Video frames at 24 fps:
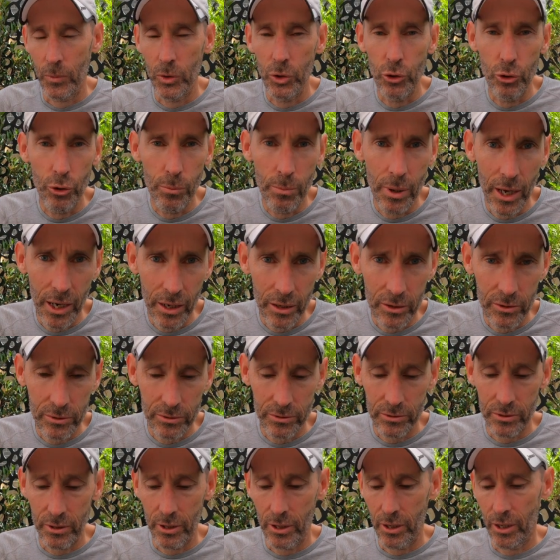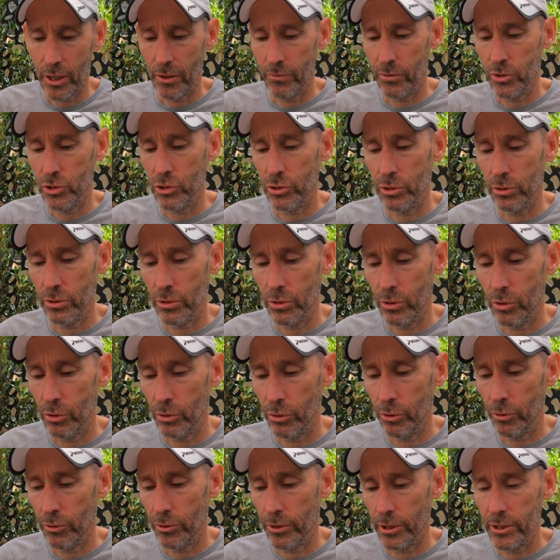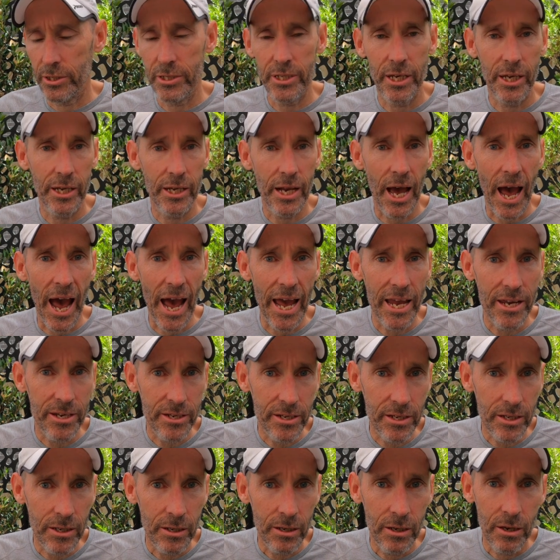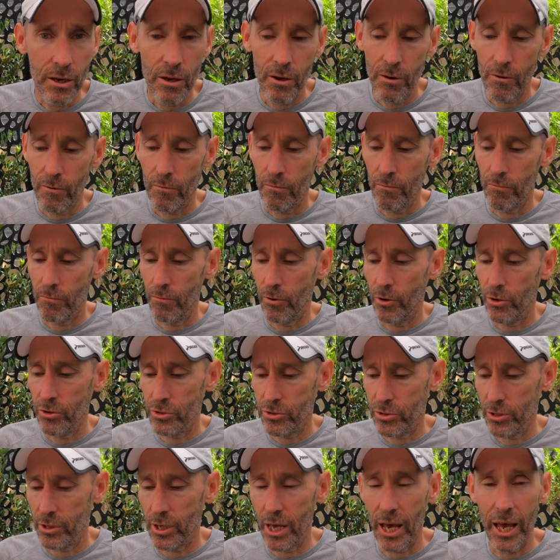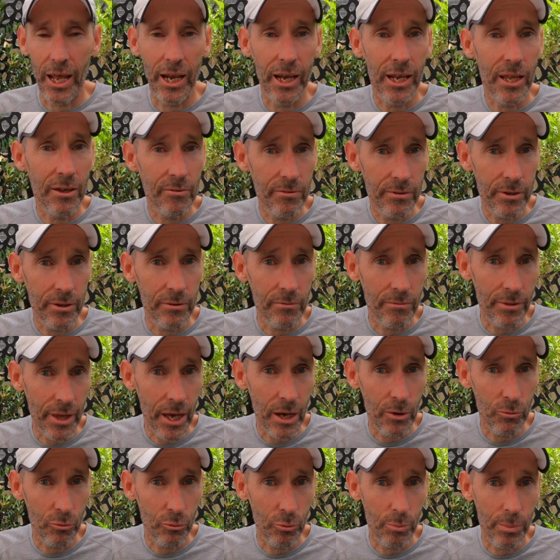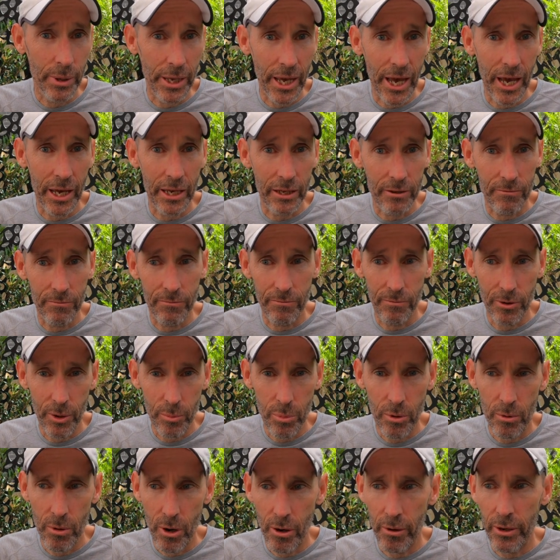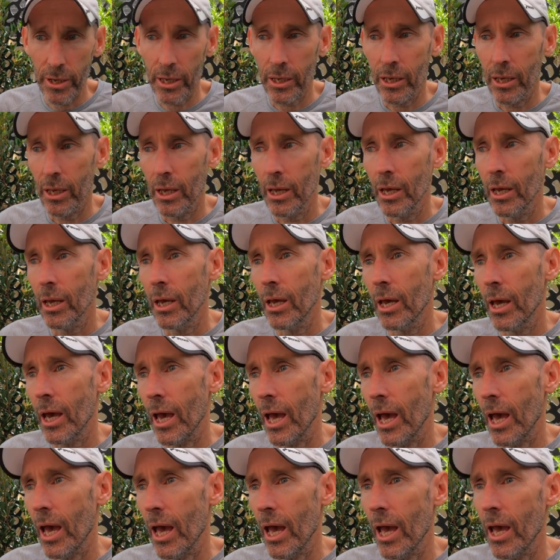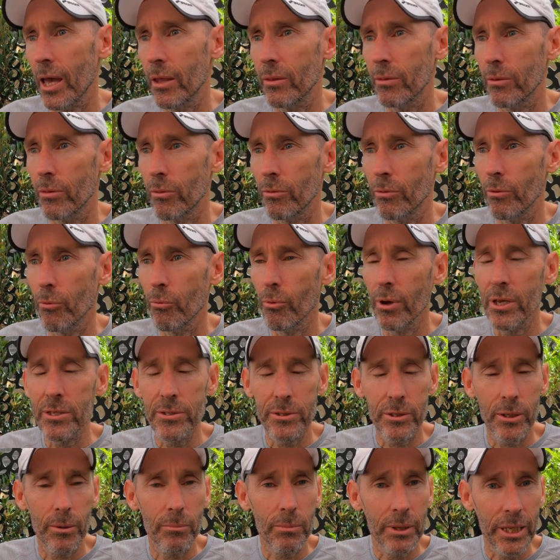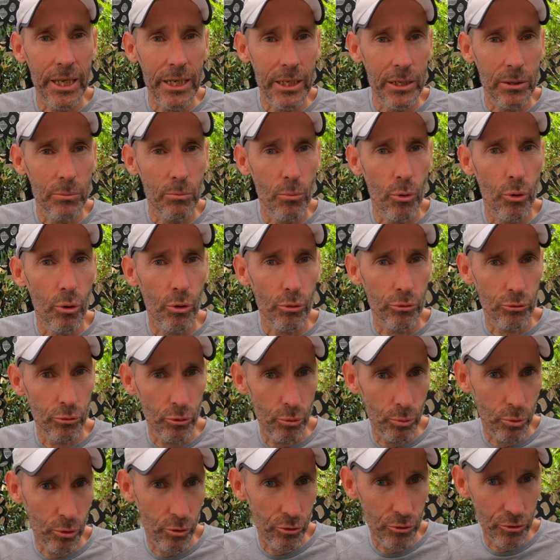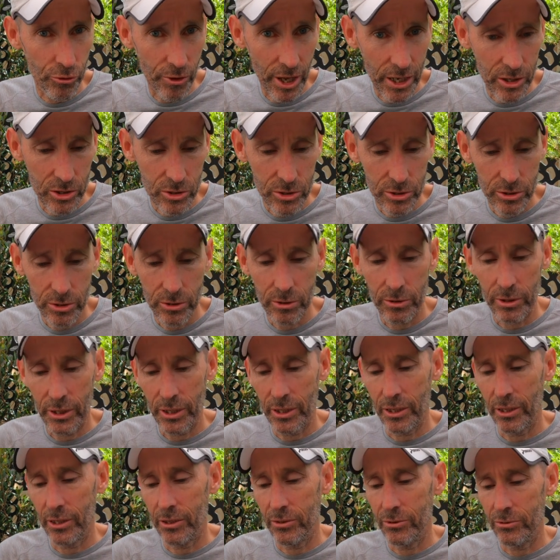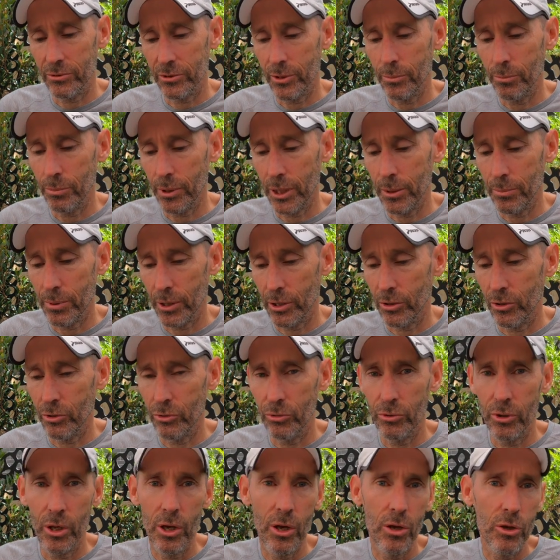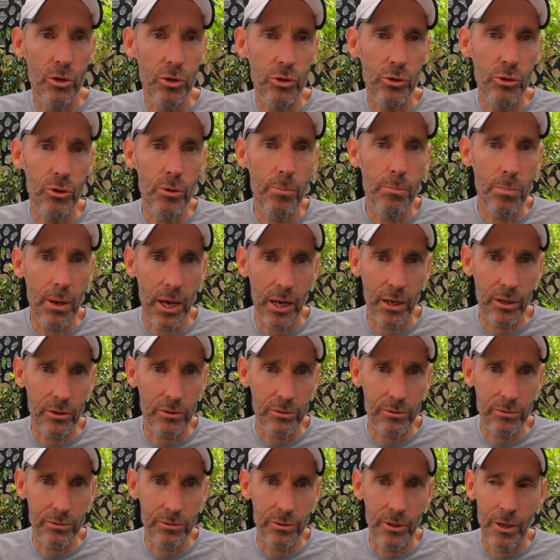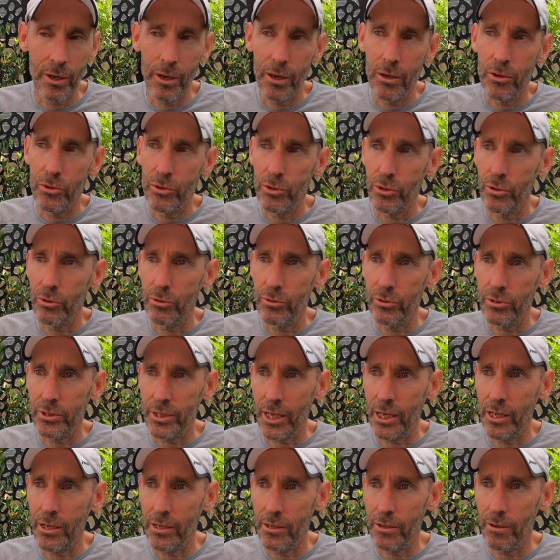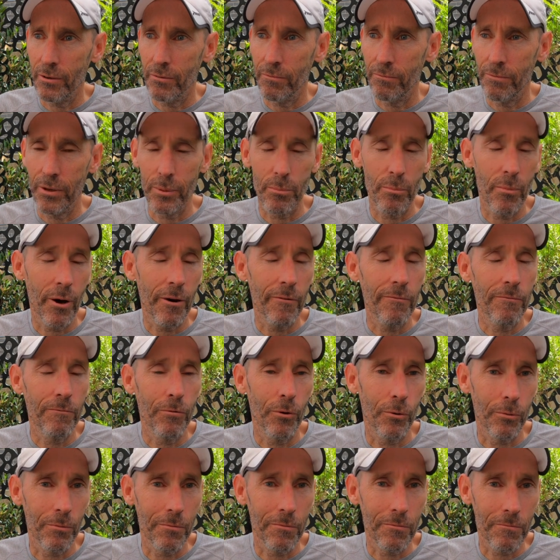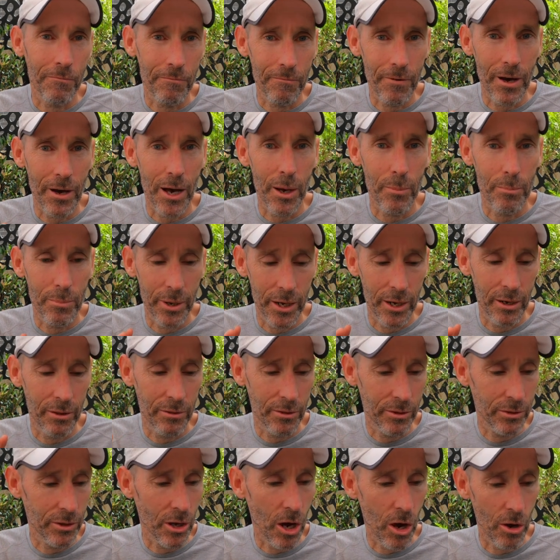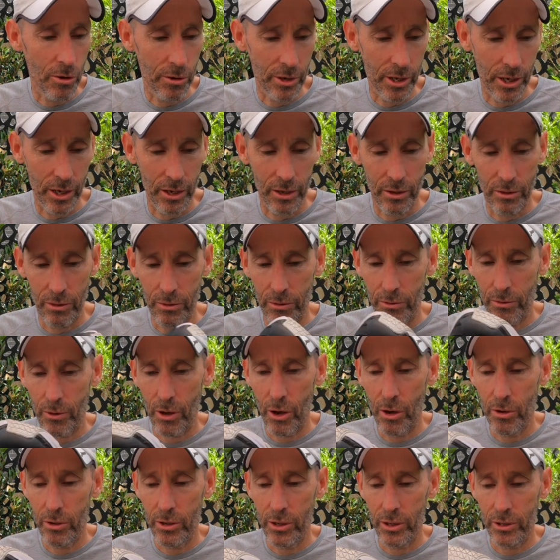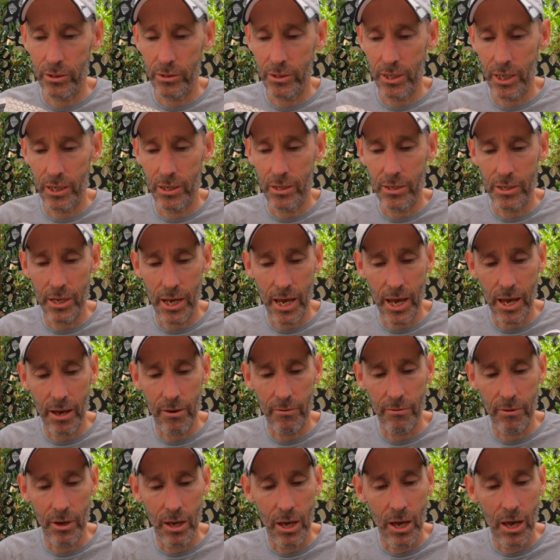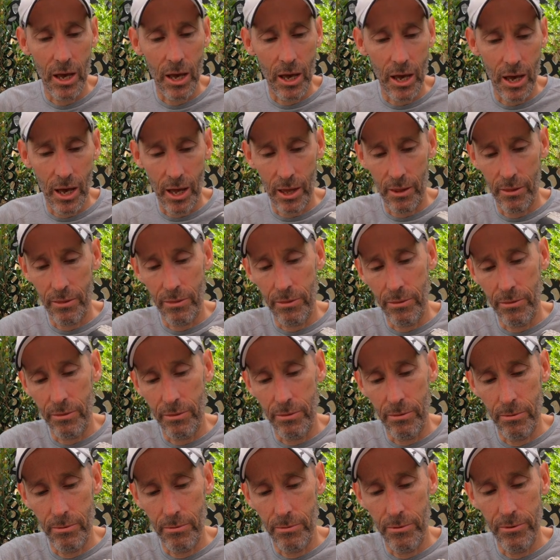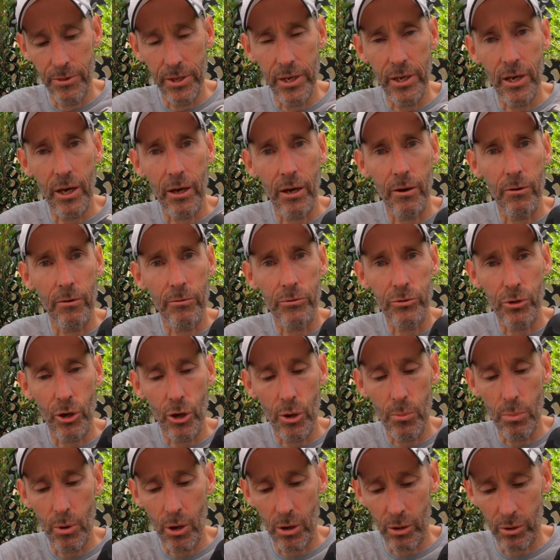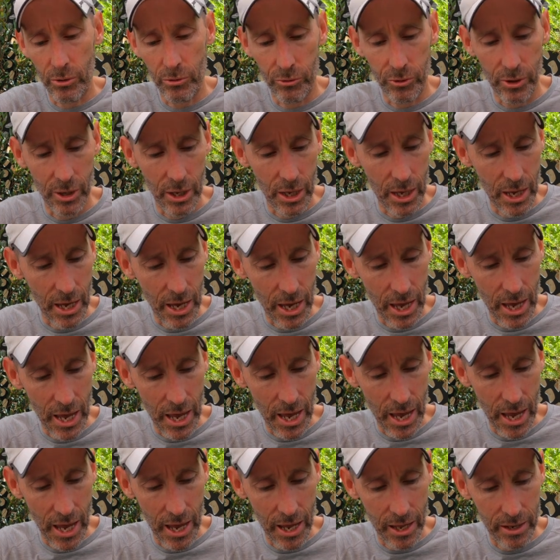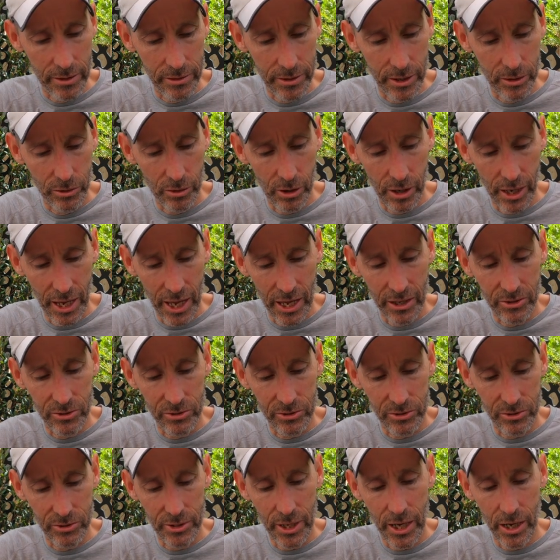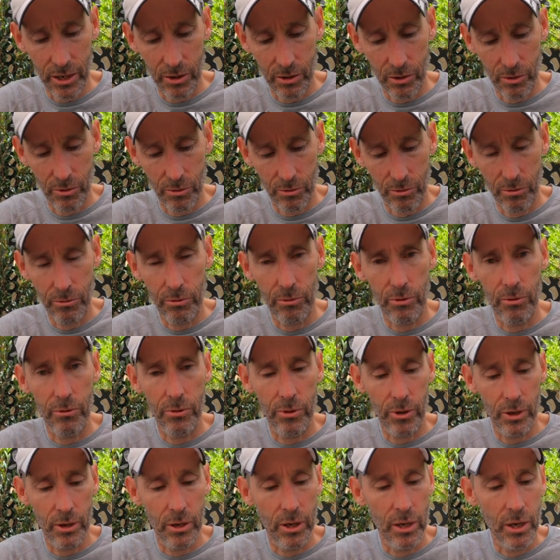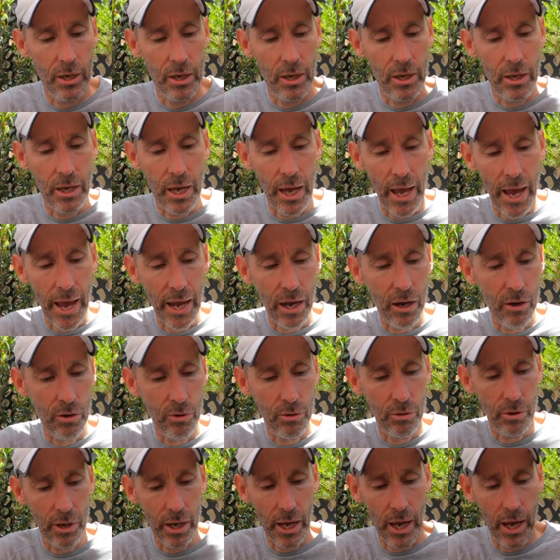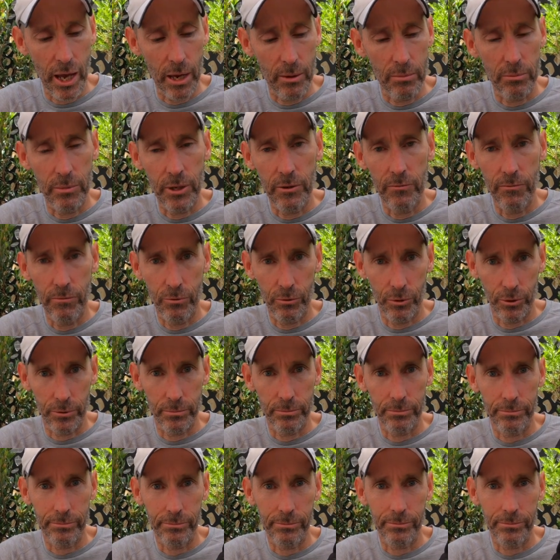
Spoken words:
New Balance have a shoe called the 1080. Version 11 of that will be out in February. And the reason I'm leaning more towards that shoe is simply because New Balance shoes tend to fit my foot far better than the Hoka. The Hoka tend to have a thinner toe box and they're not as snug through the ankle and midfoot.